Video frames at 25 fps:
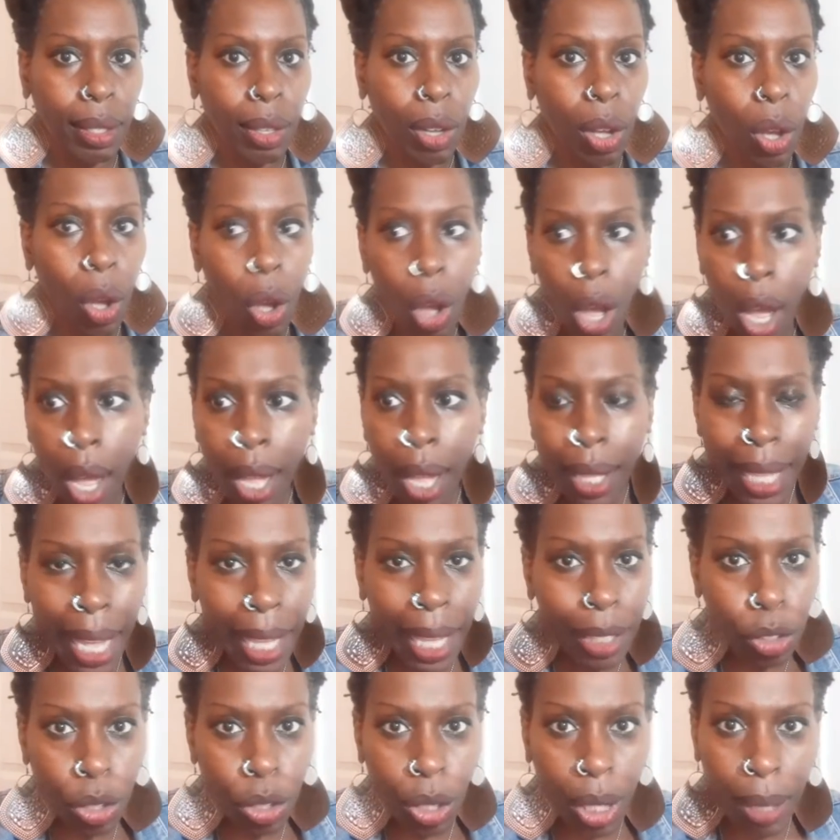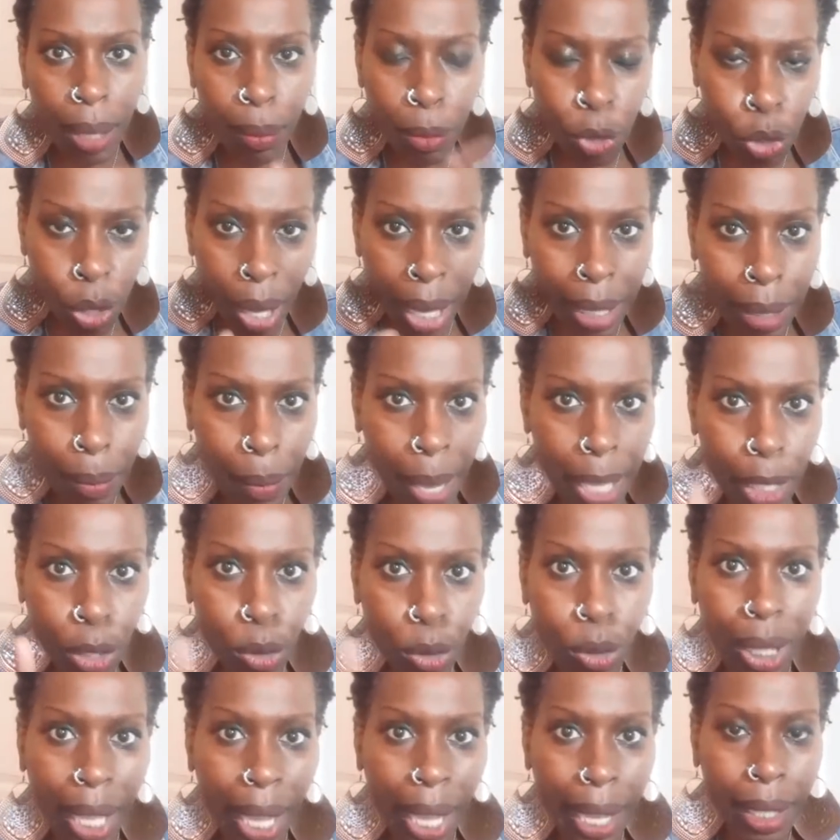All that to him trying to make
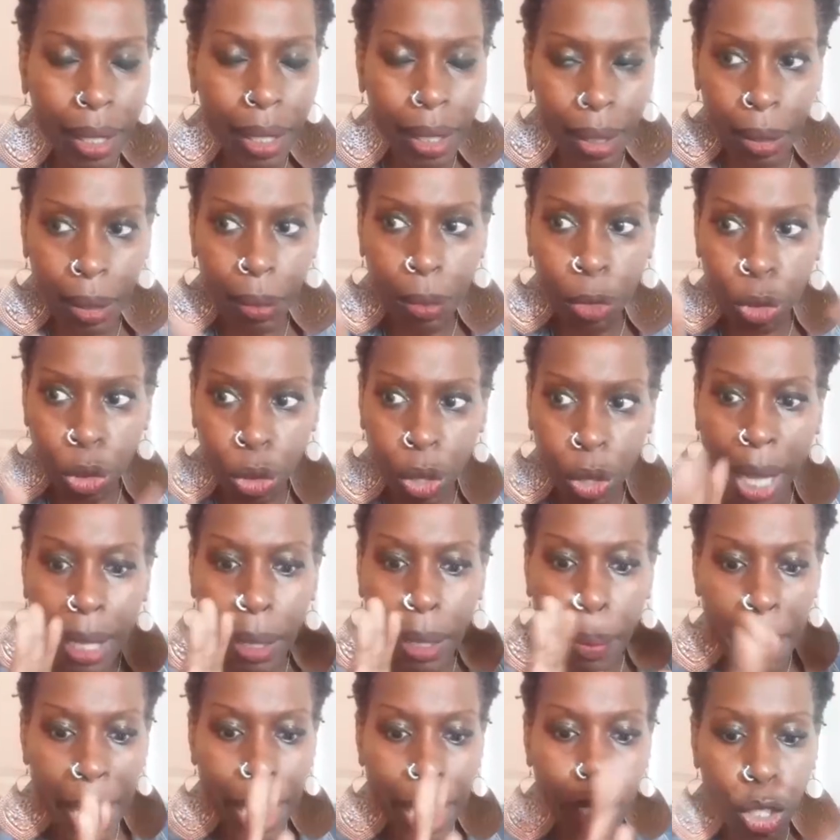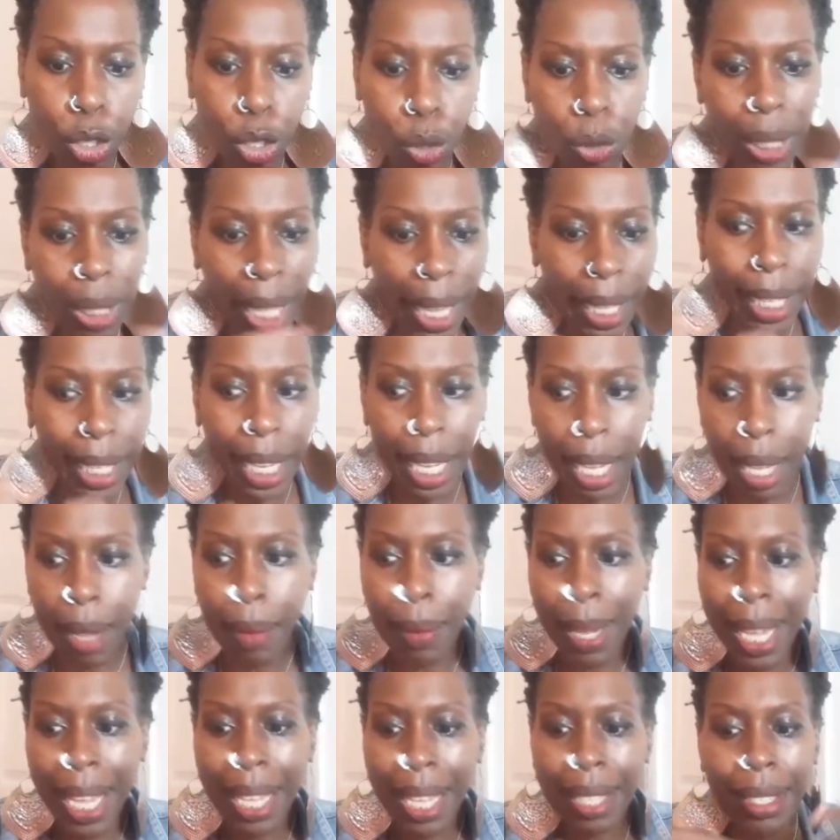you like him
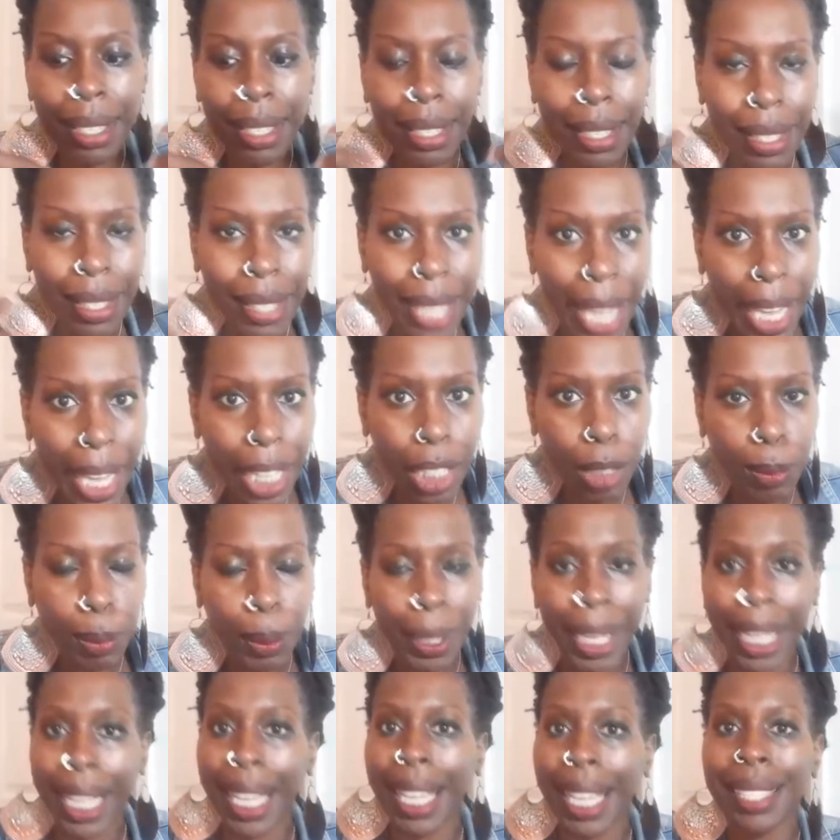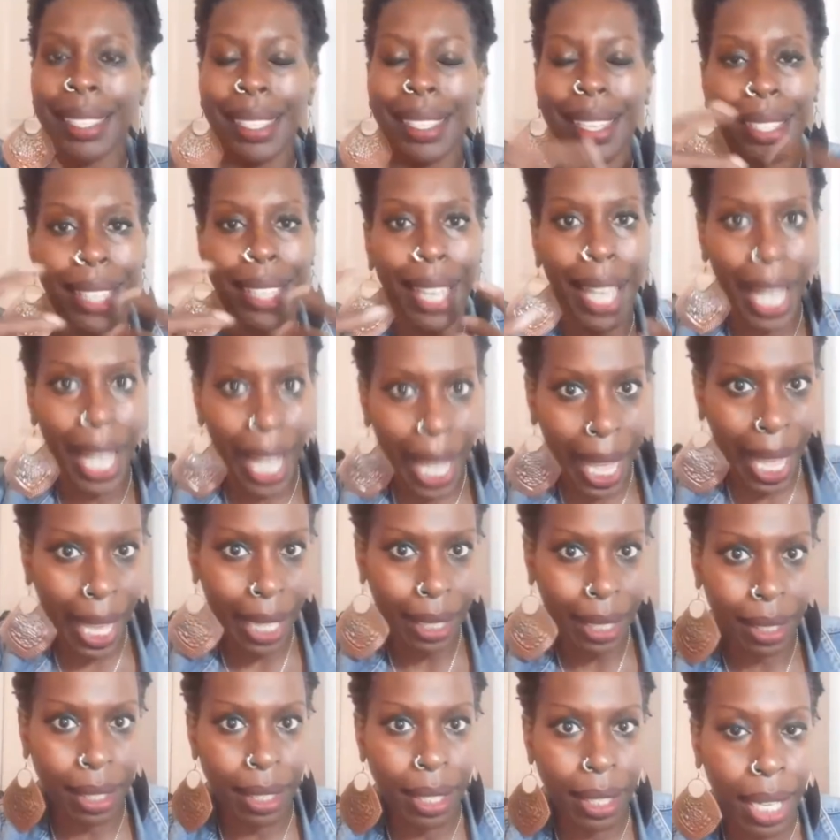is a stage play. It's an
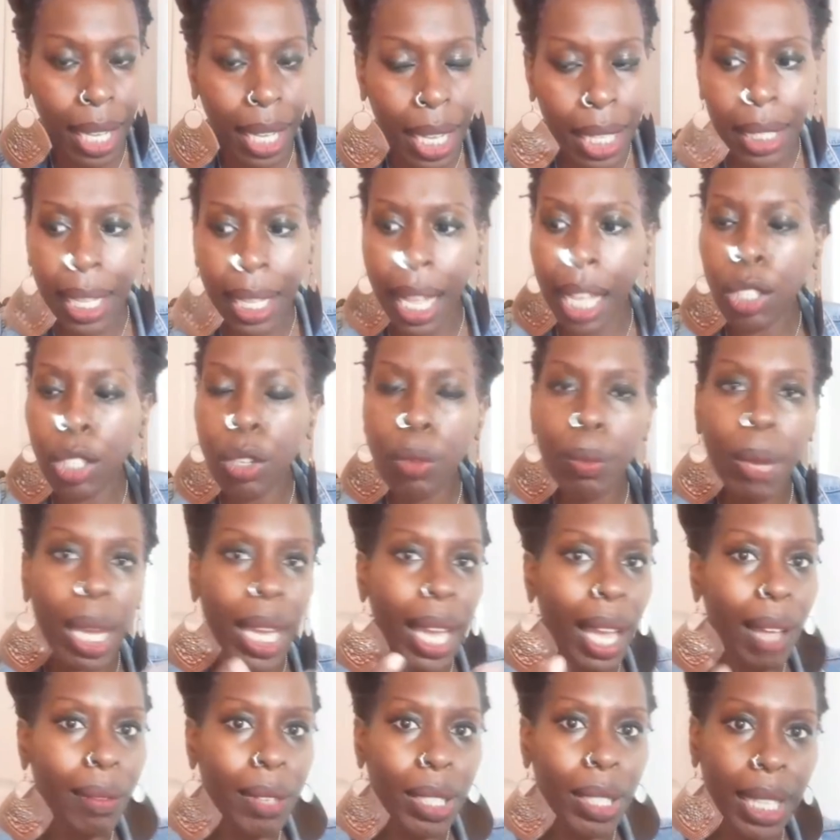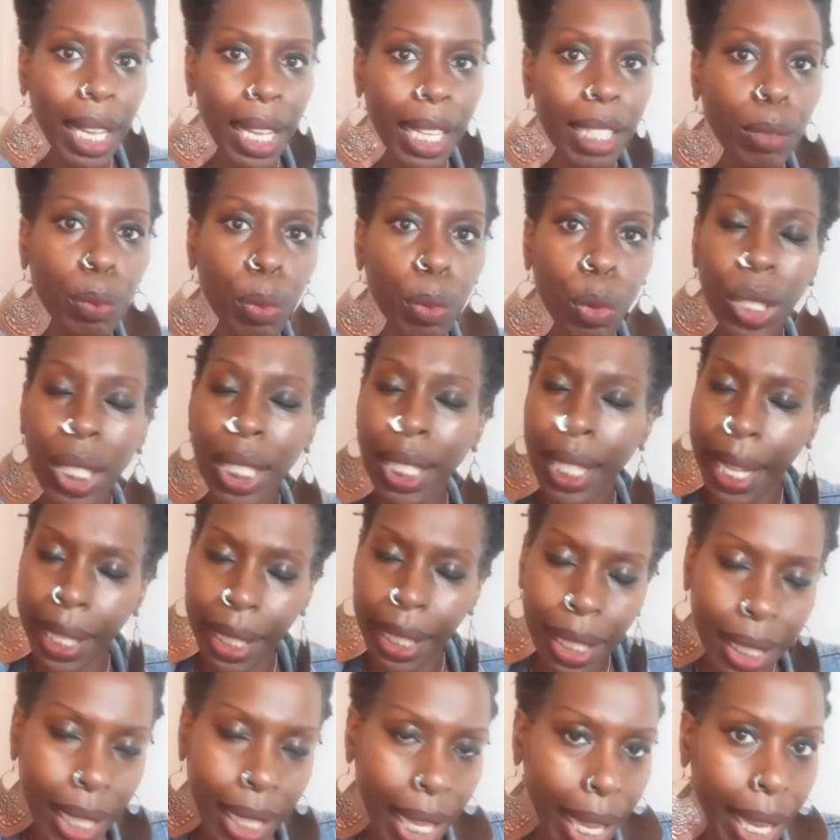act. Now you may have a nice booty that
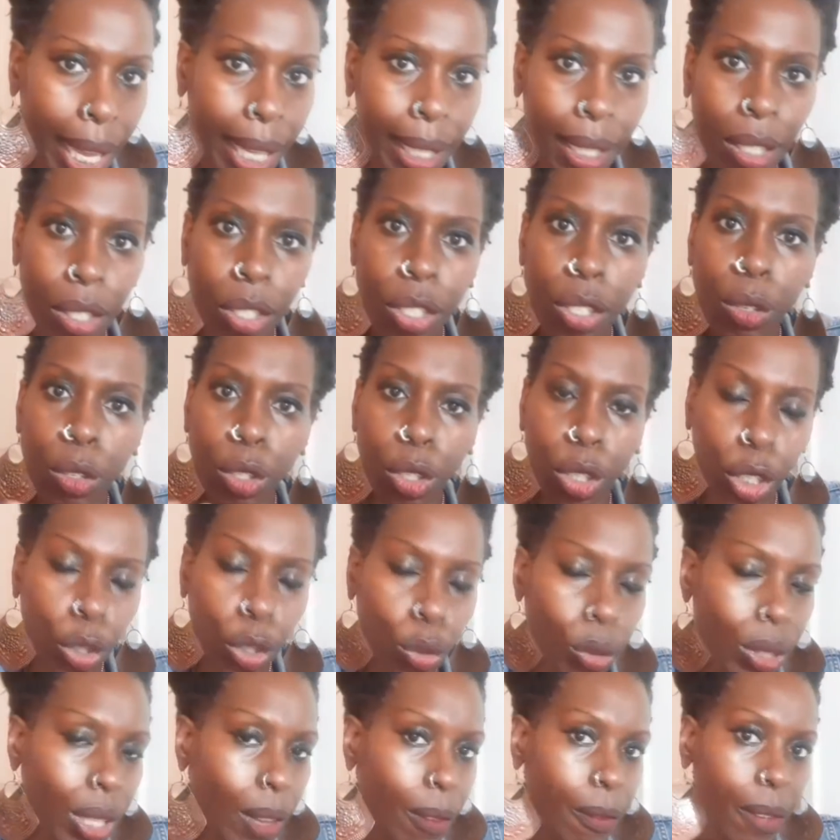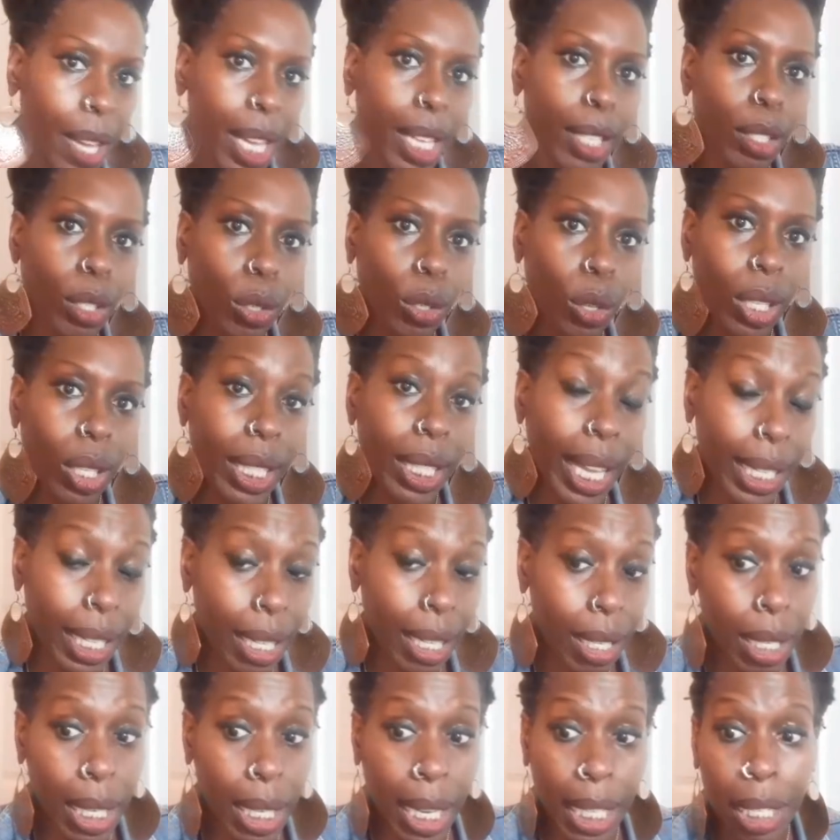he like, and you cute in the face and all that,
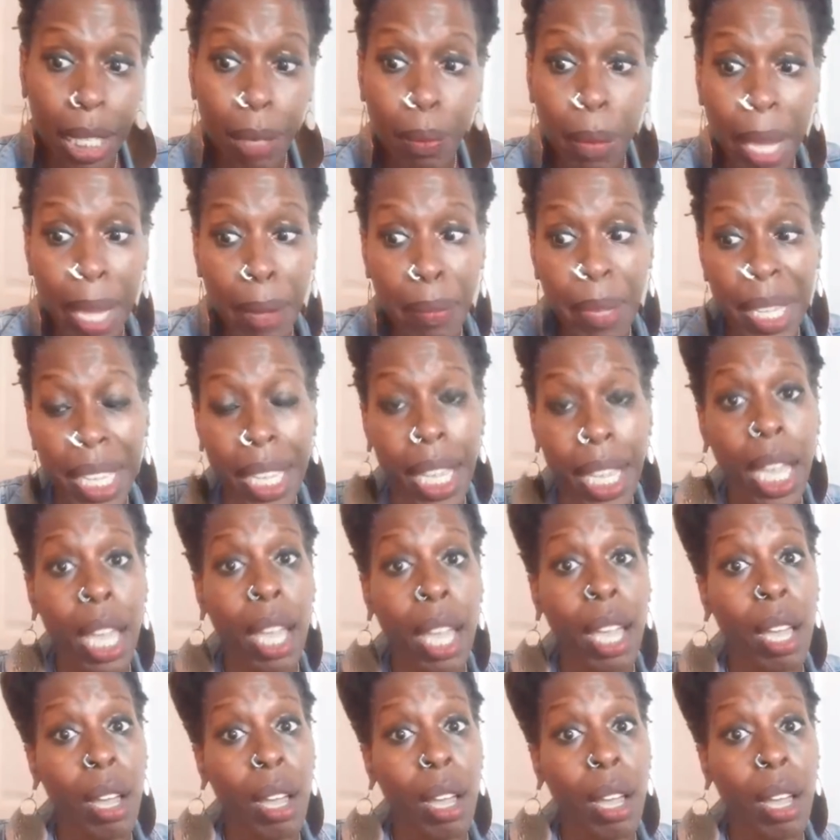and he may be